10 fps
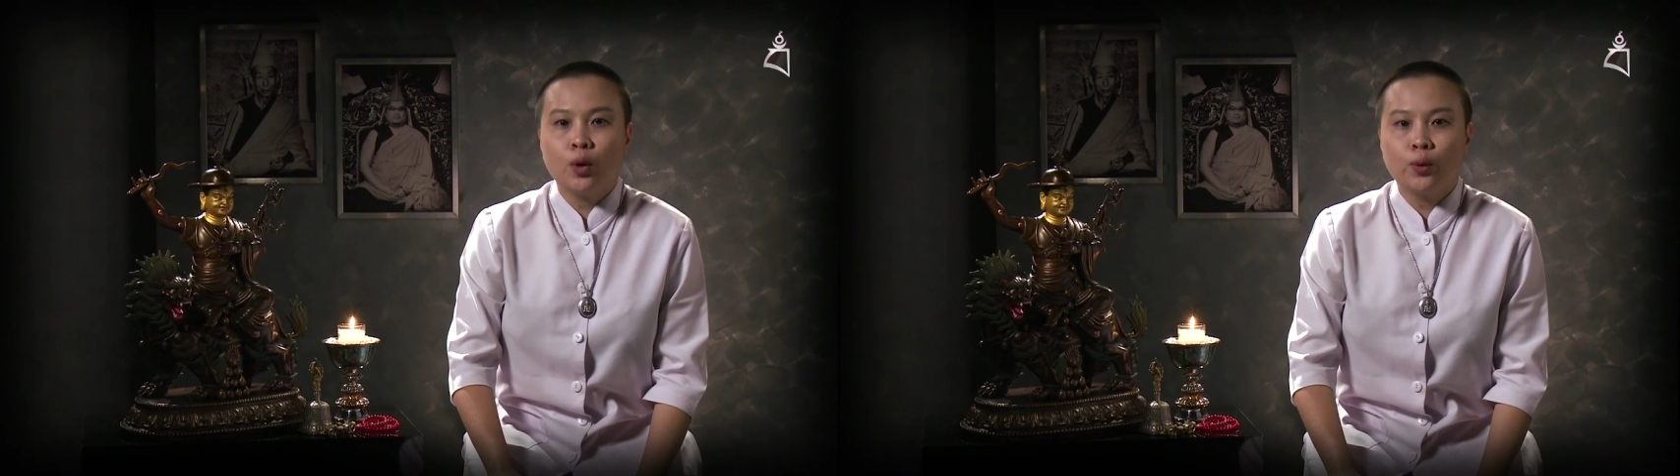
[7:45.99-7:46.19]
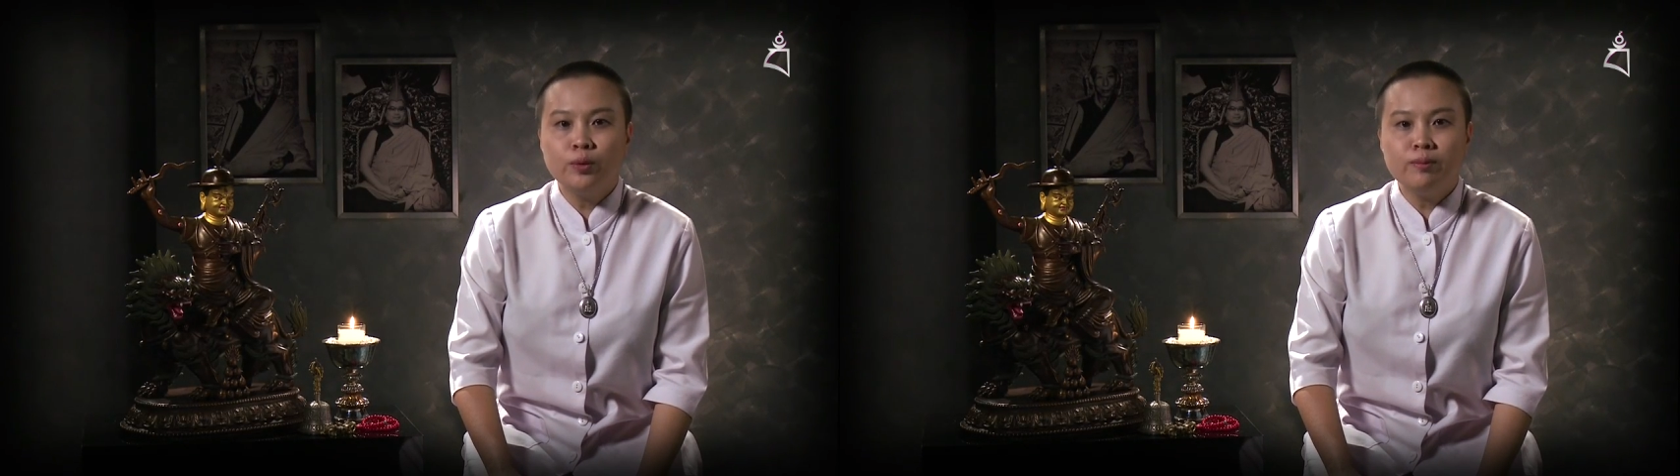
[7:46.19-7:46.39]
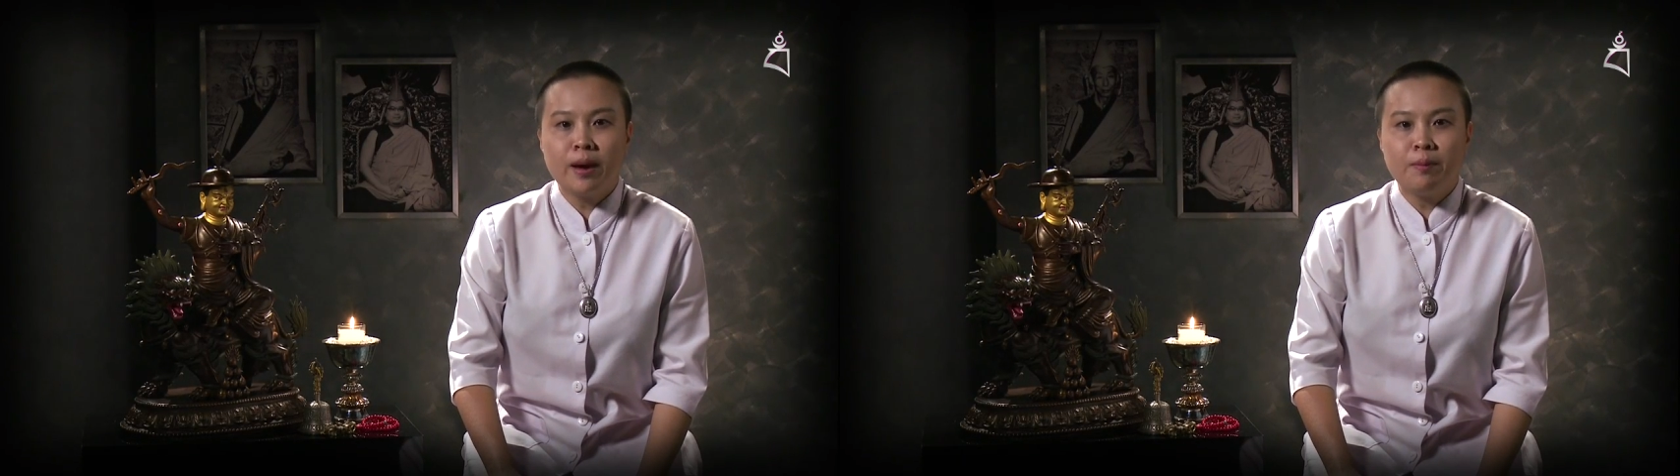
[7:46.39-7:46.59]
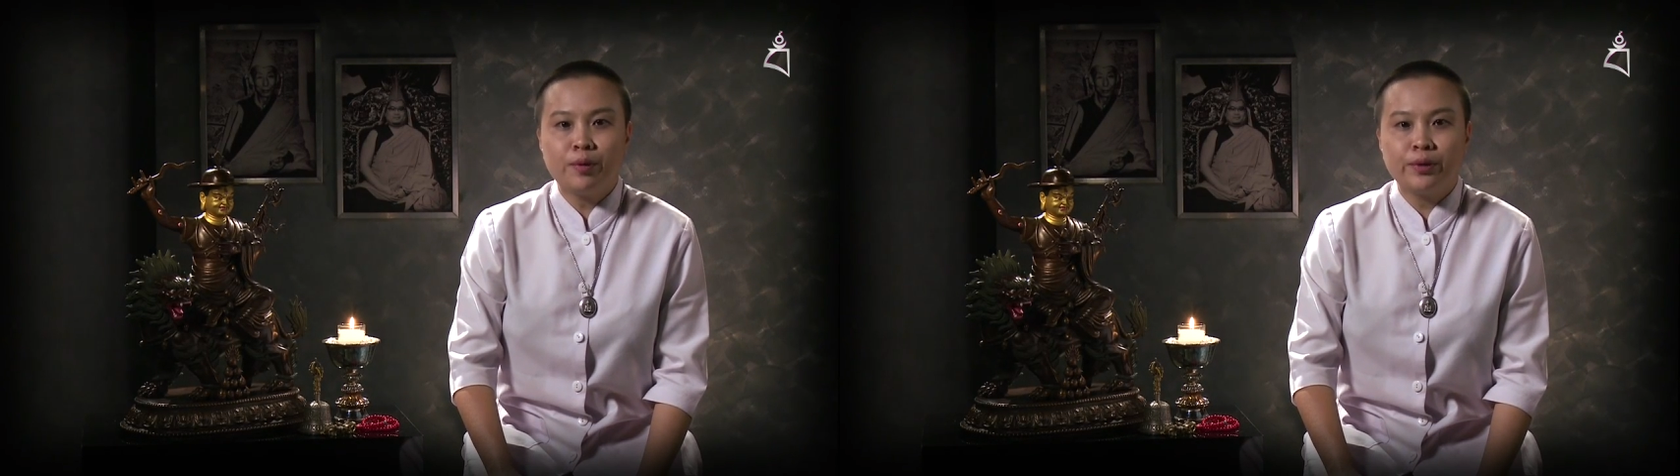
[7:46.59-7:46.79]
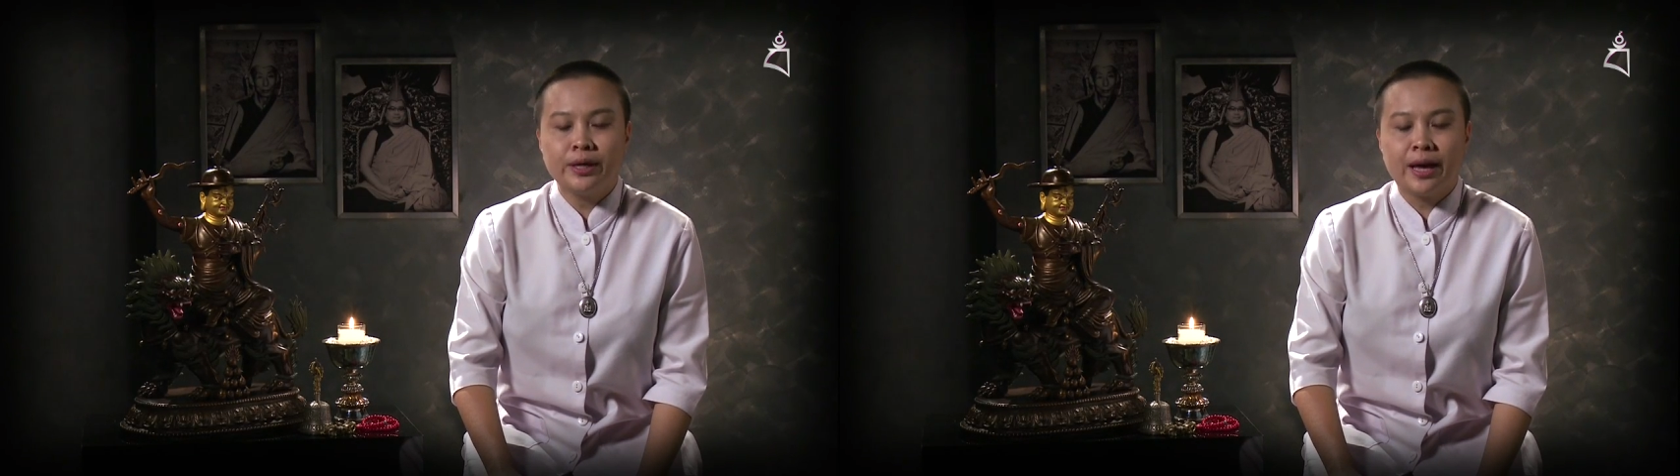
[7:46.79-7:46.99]
good
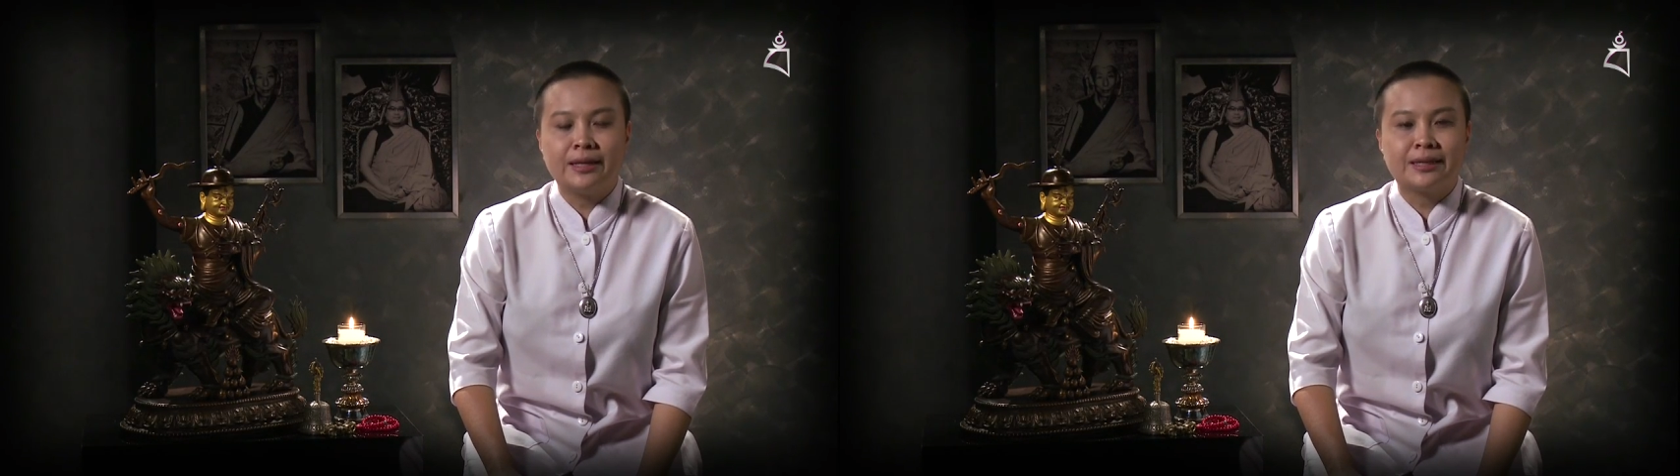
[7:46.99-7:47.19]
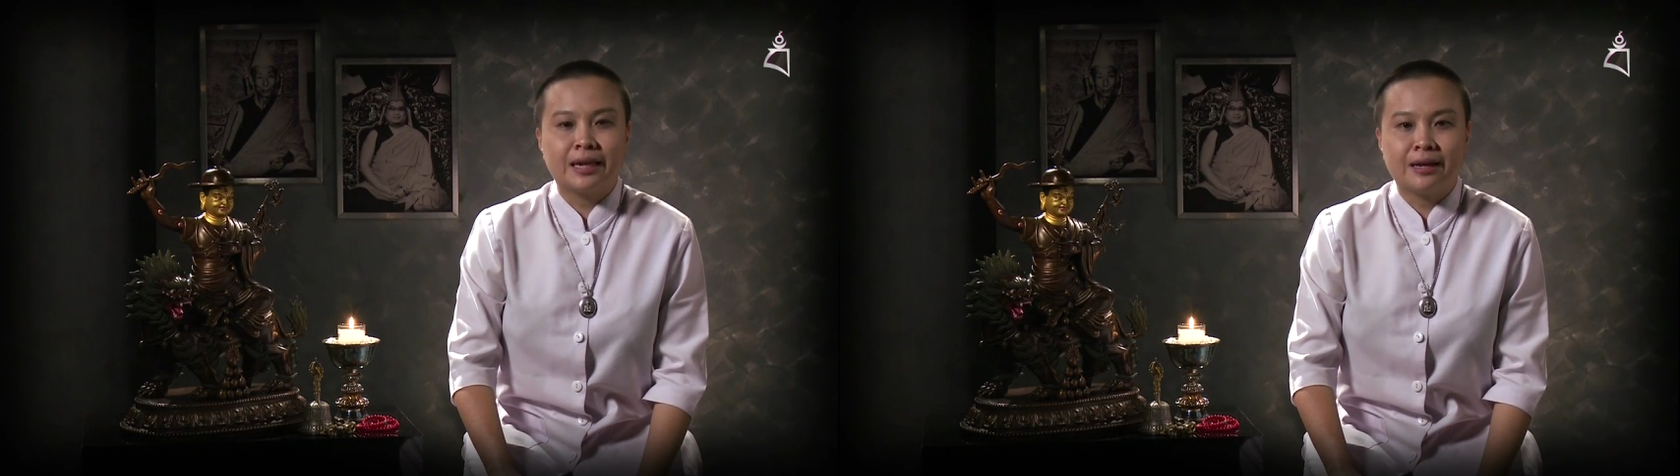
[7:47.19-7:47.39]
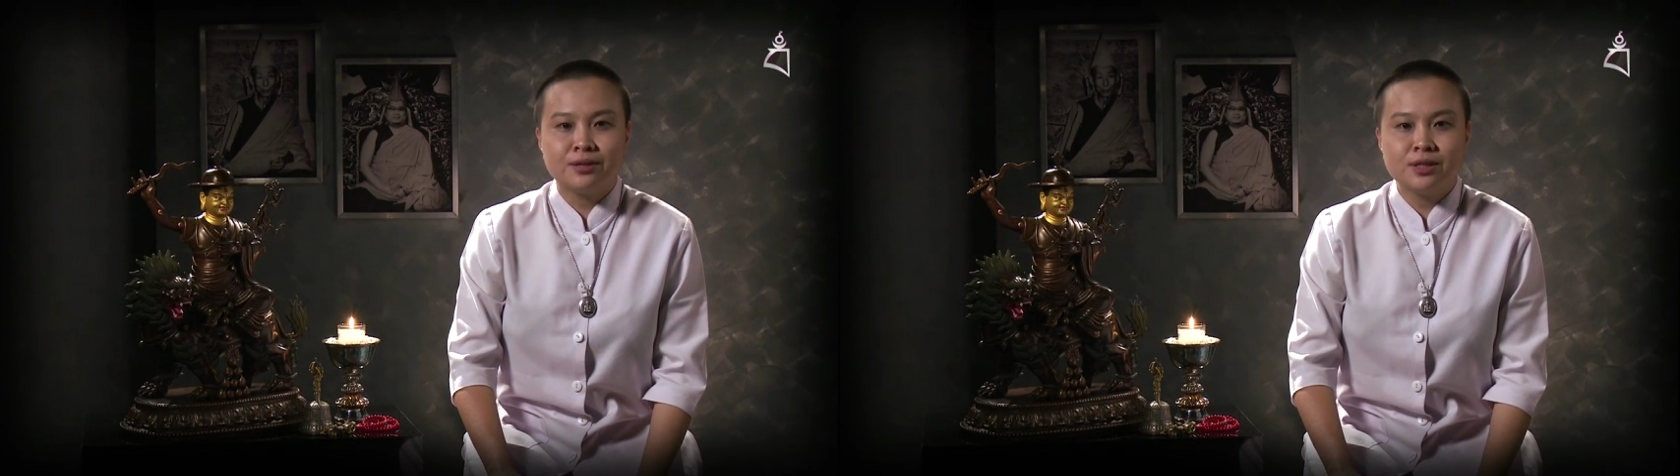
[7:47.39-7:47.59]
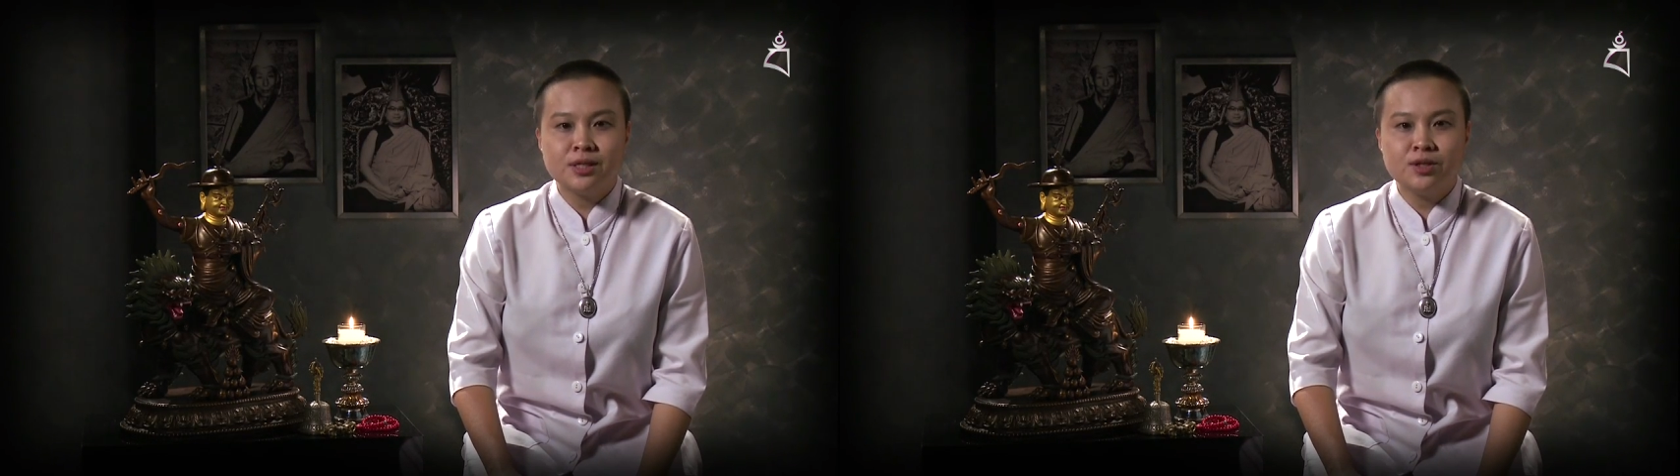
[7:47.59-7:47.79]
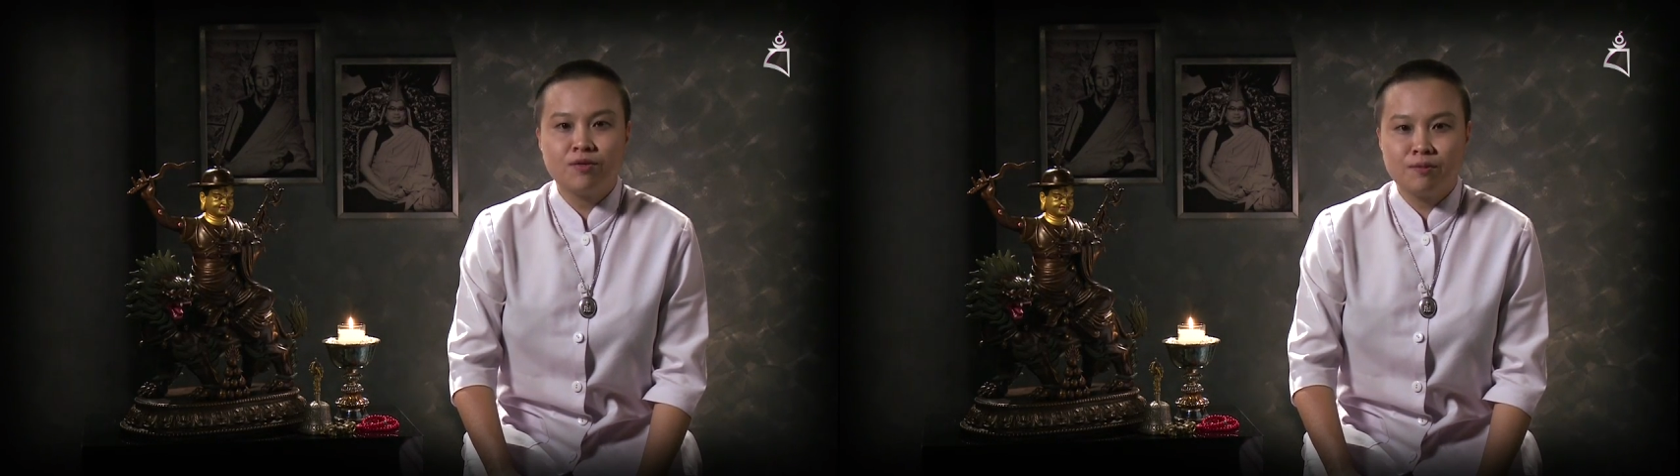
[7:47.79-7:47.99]
memory, and
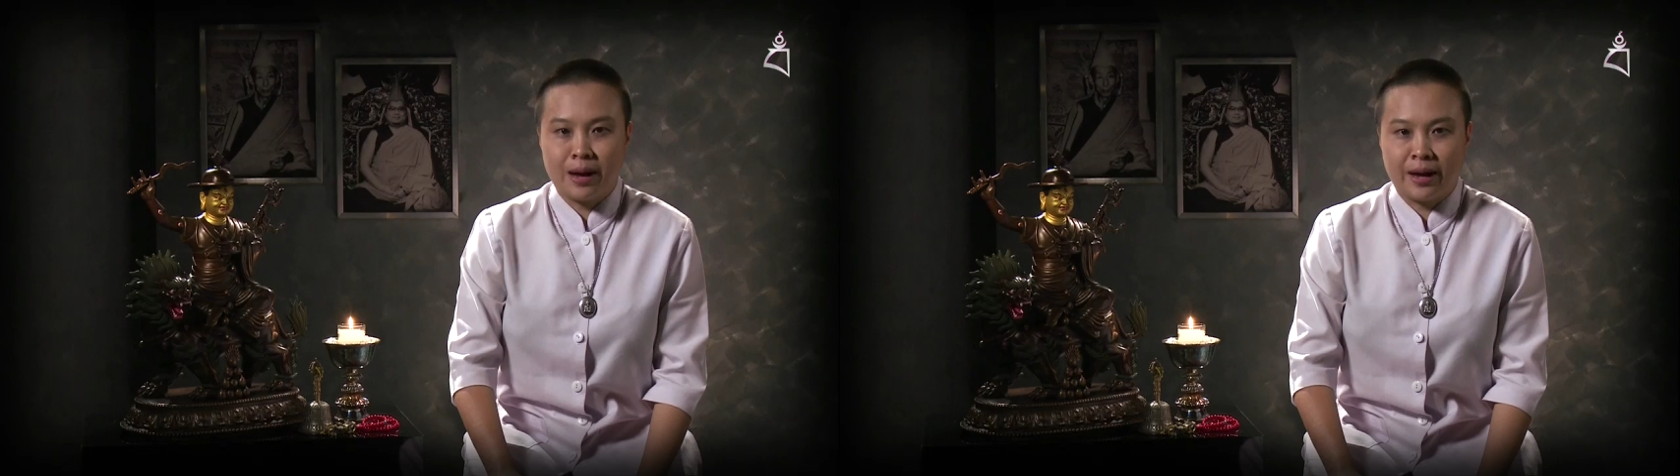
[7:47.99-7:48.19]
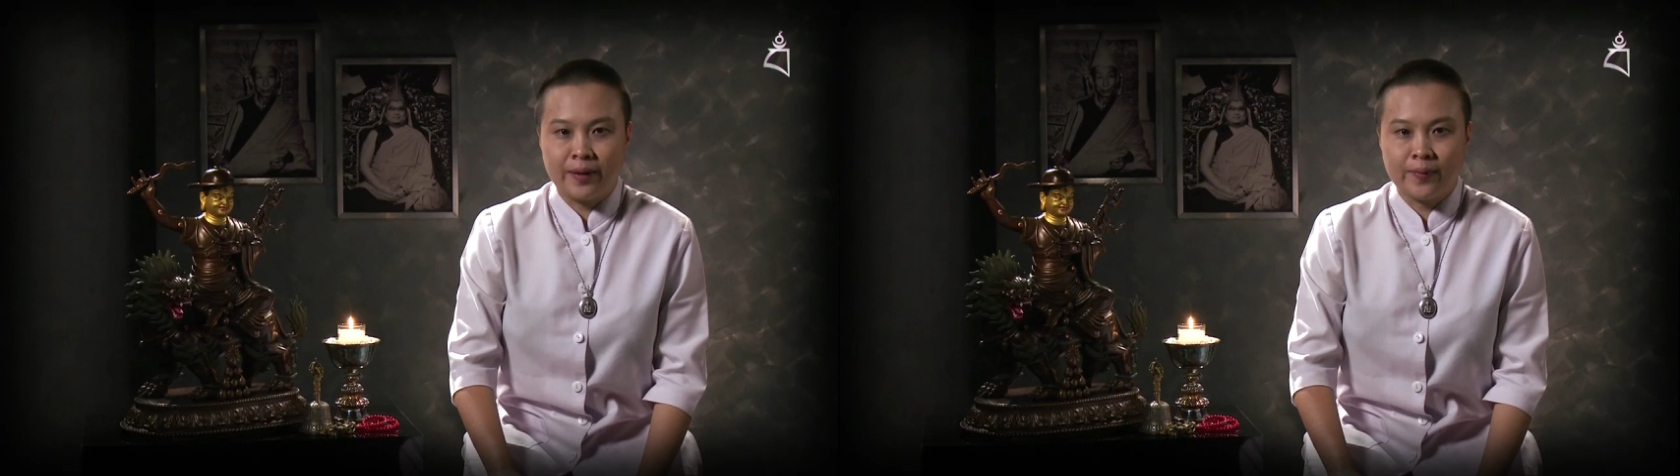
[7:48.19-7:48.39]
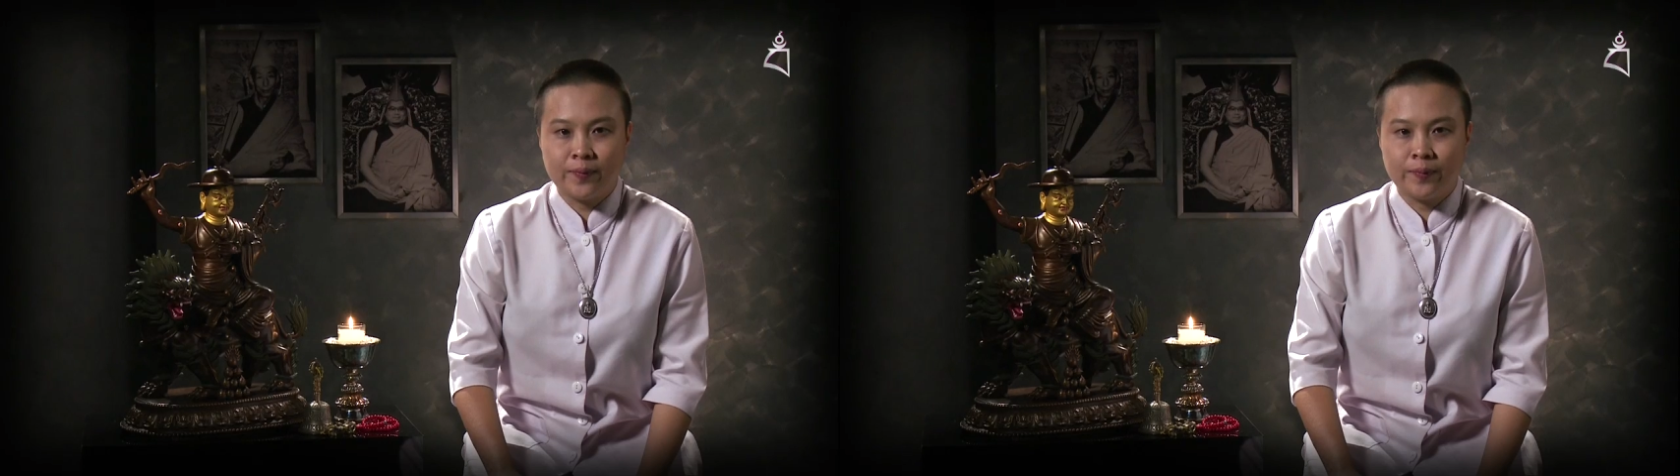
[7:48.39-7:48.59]
clarity of mind.